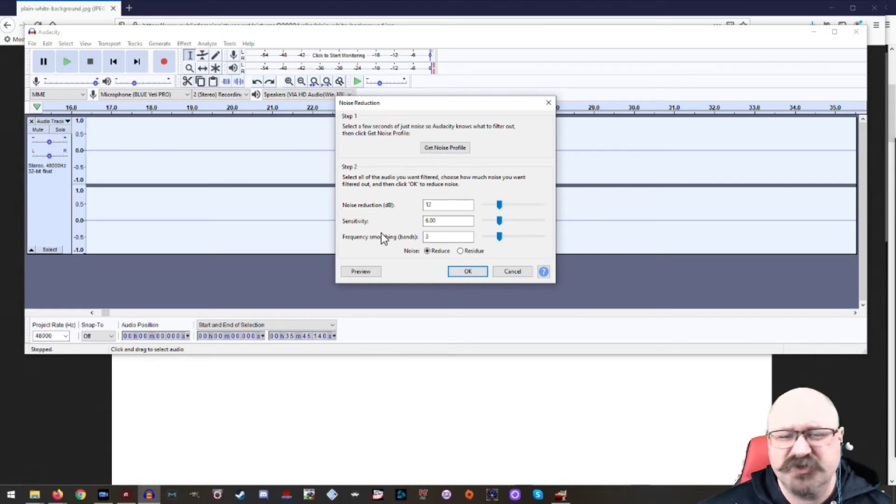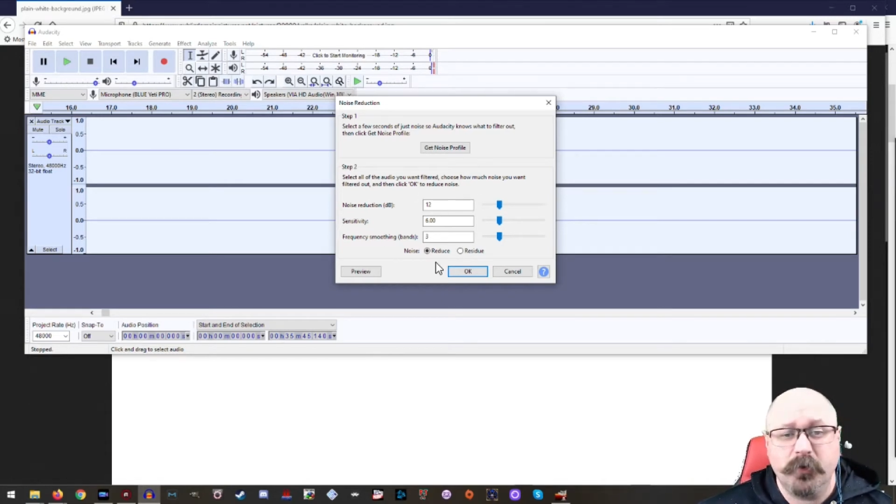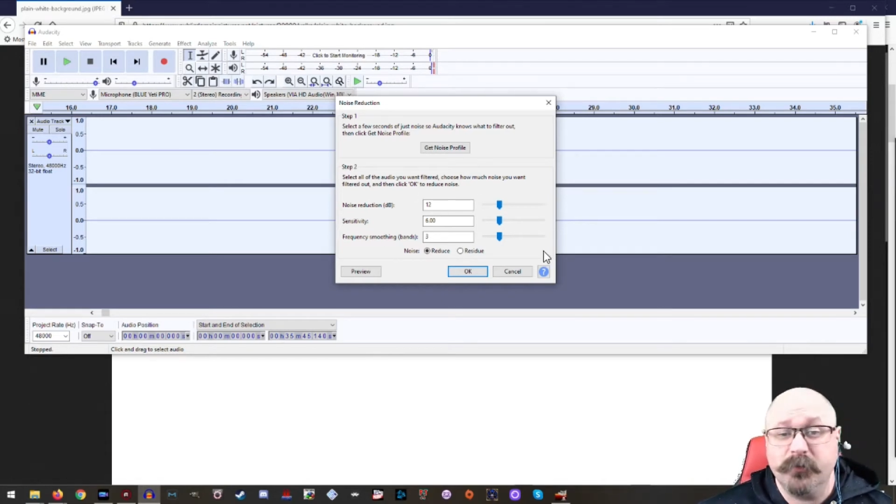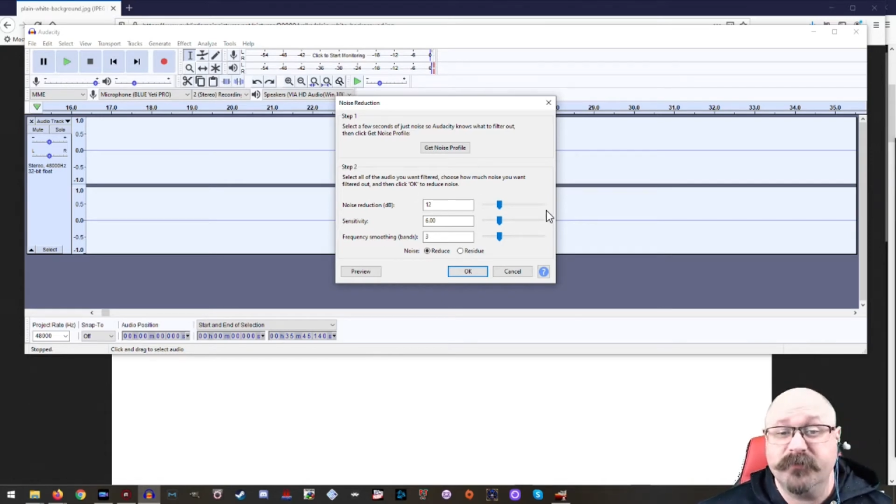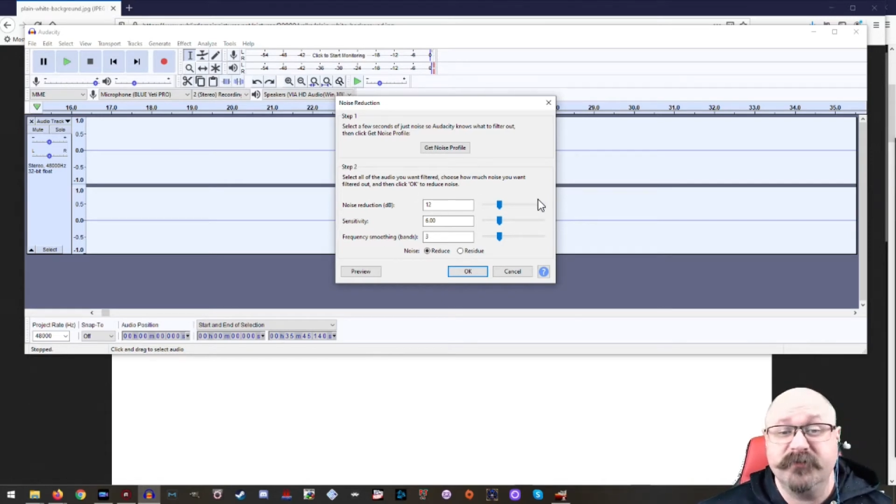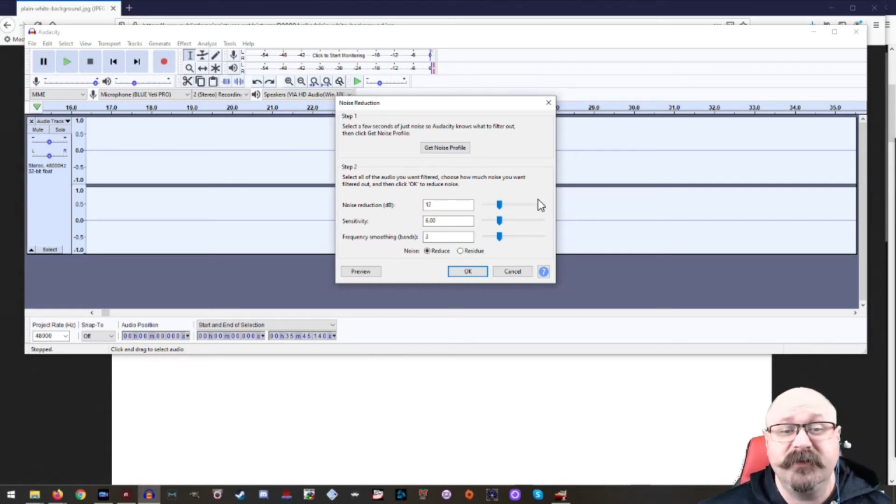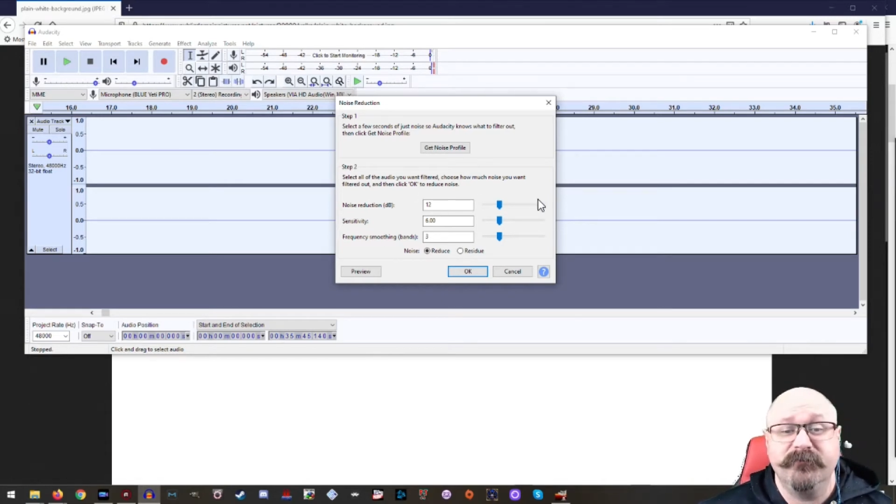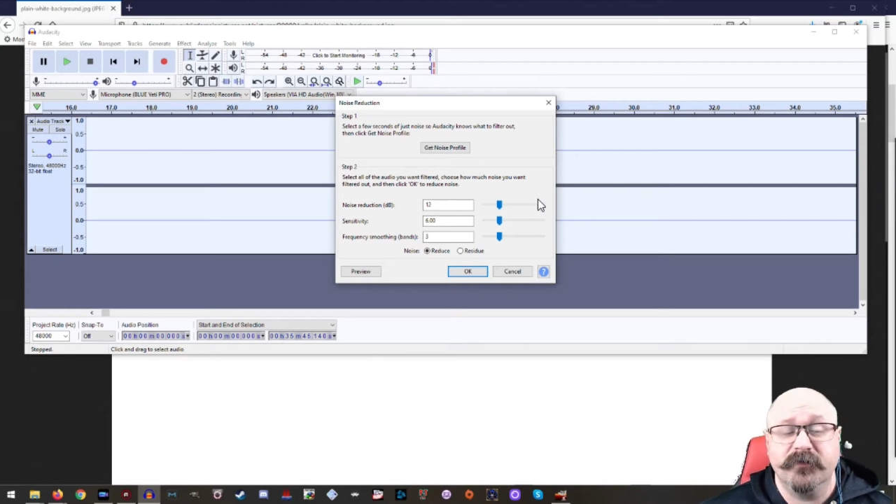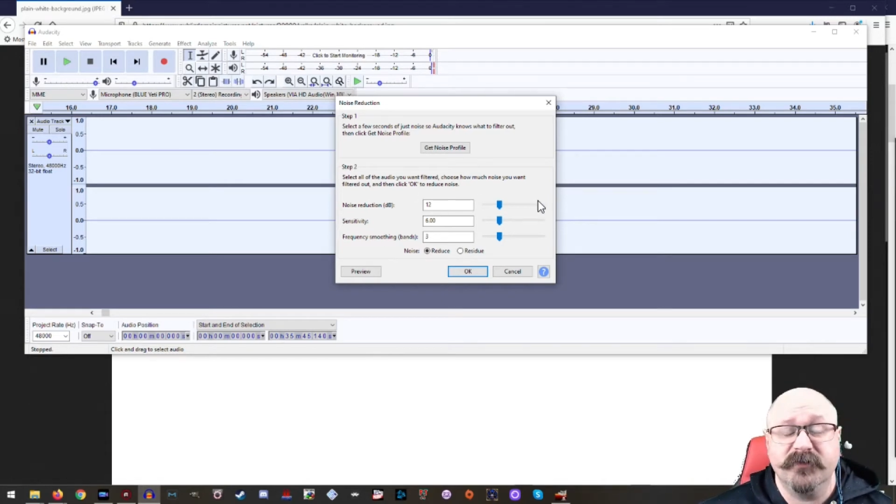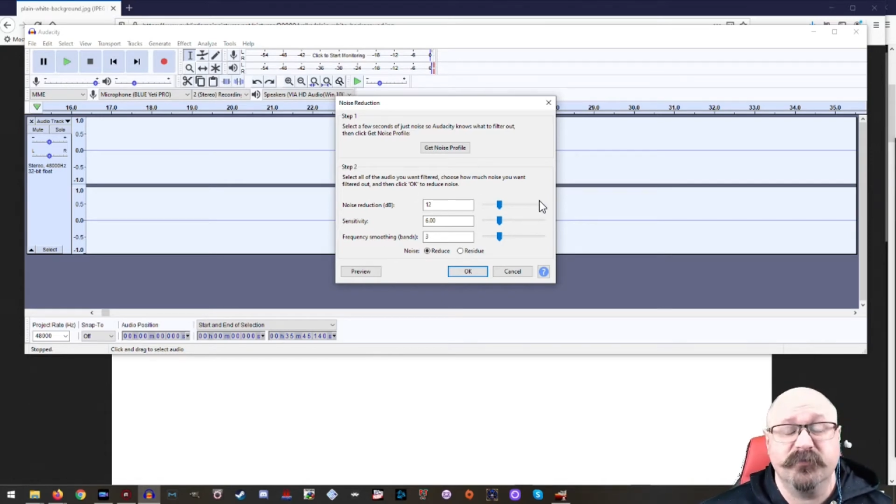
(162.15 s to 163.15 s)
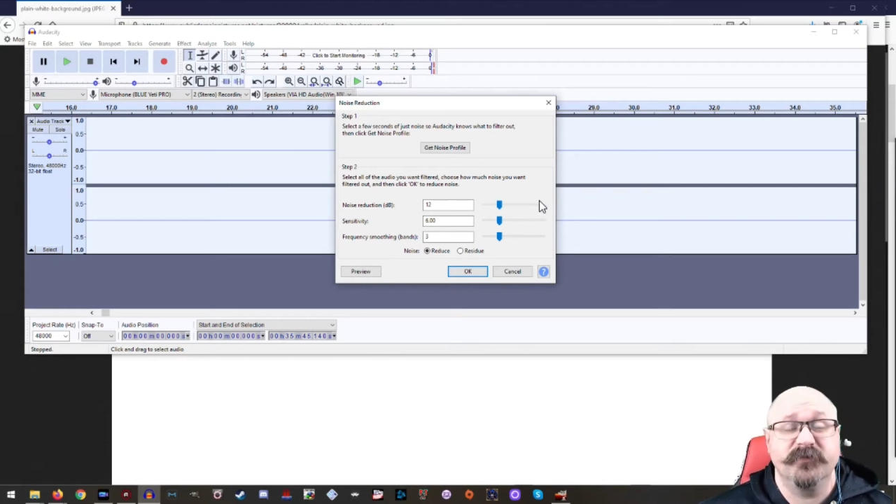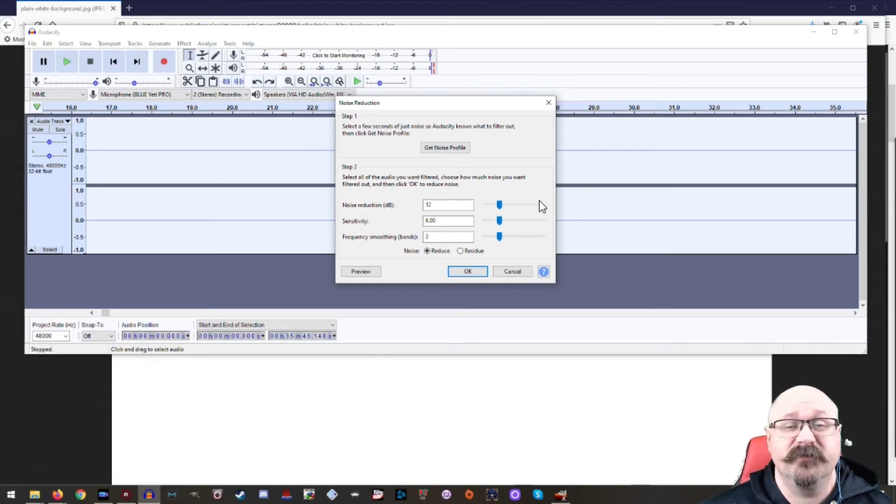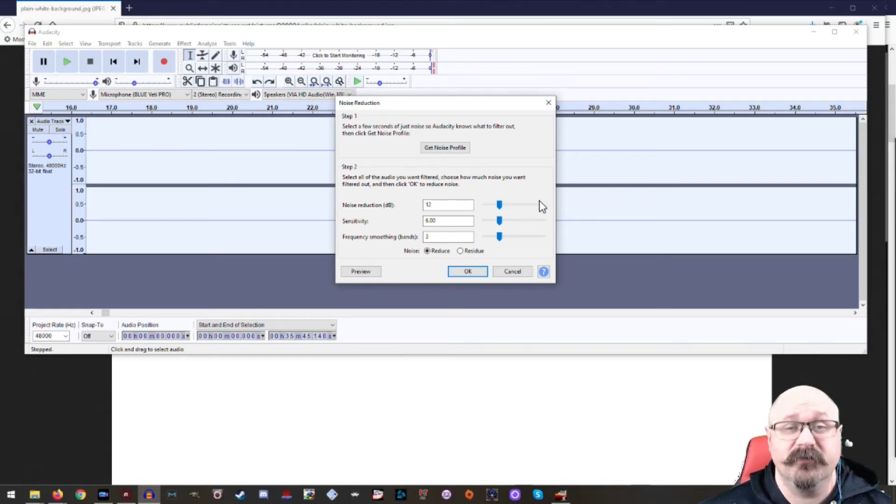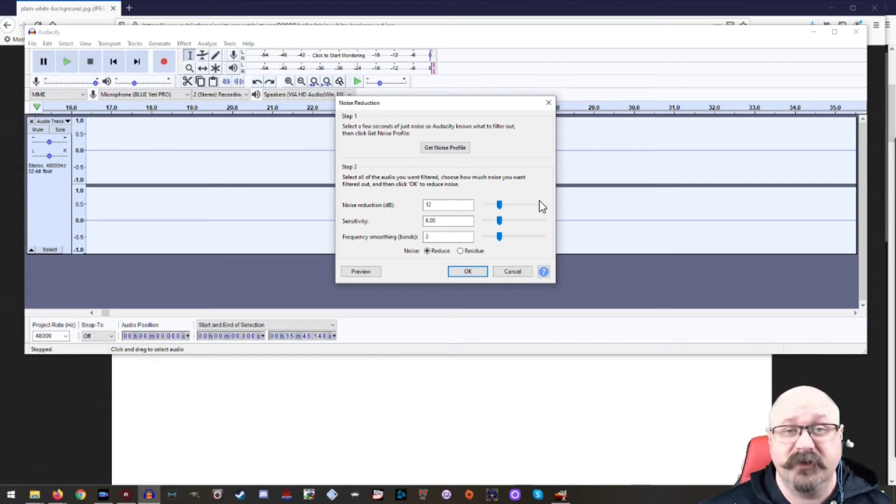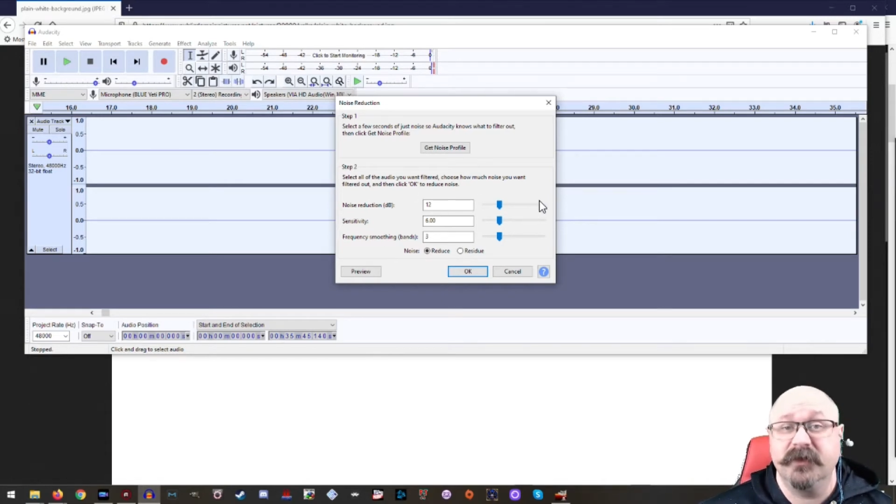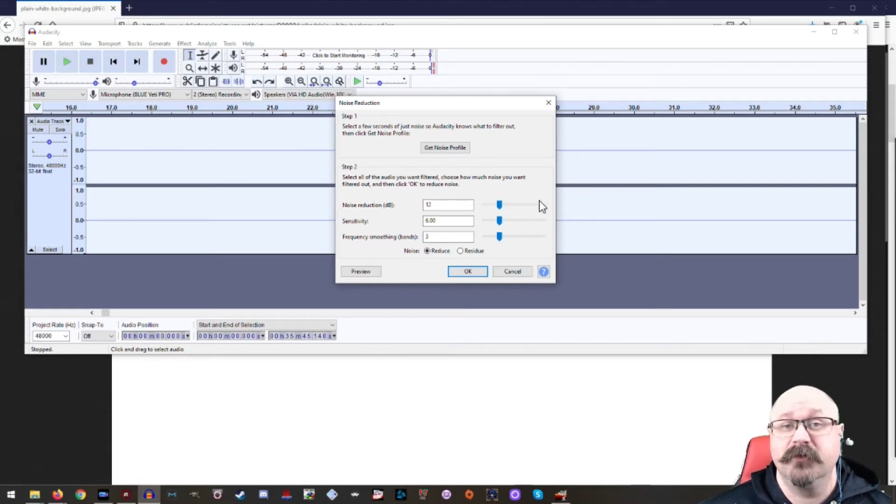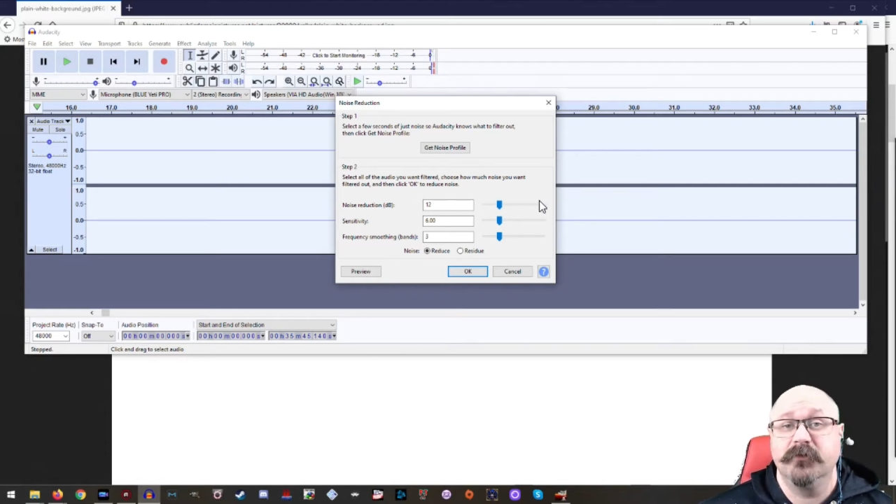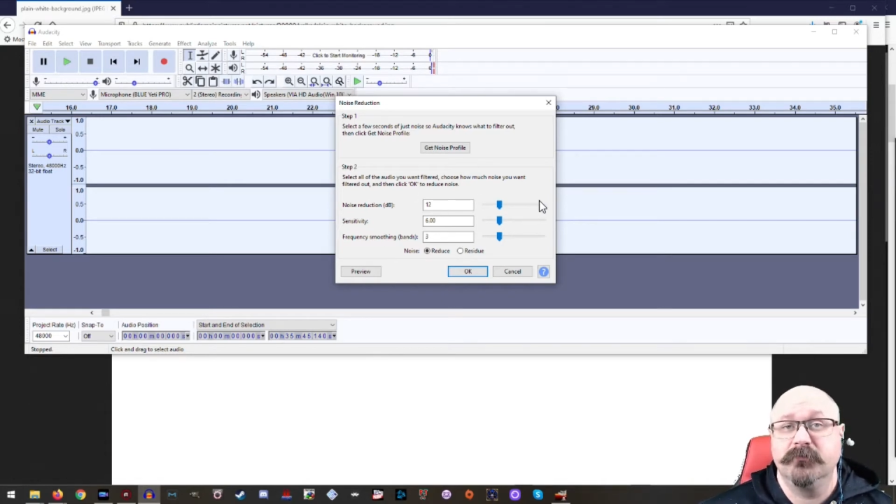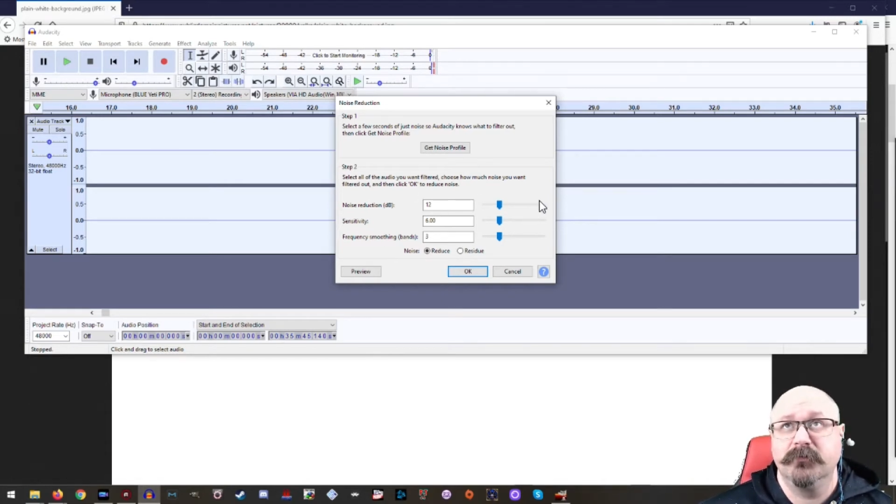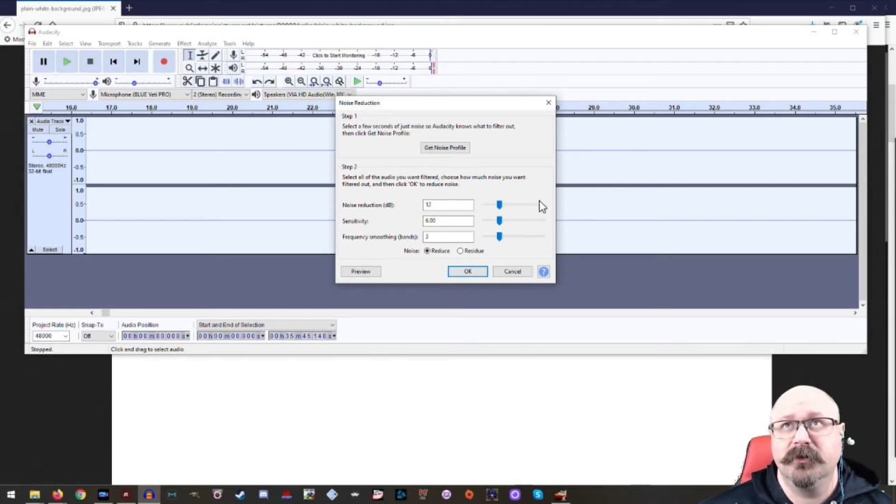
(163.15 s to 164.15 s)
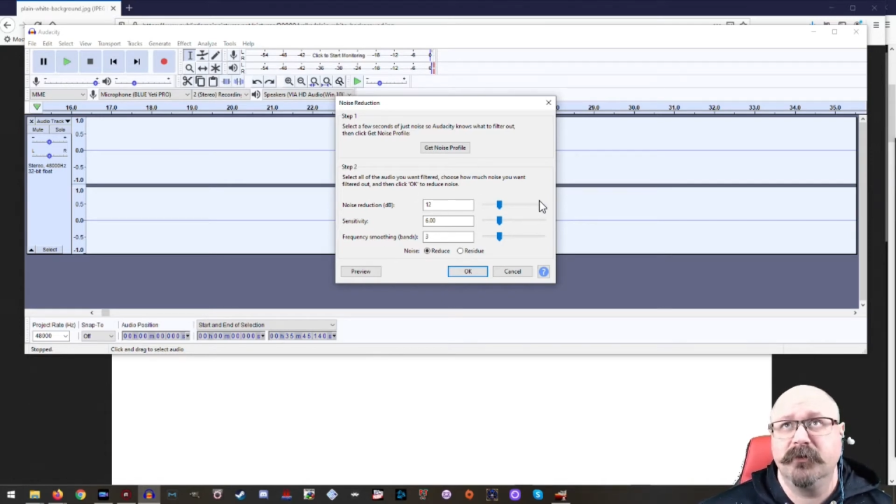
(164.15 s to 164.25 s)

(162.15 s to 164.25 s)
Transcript: going with the defaults will still get you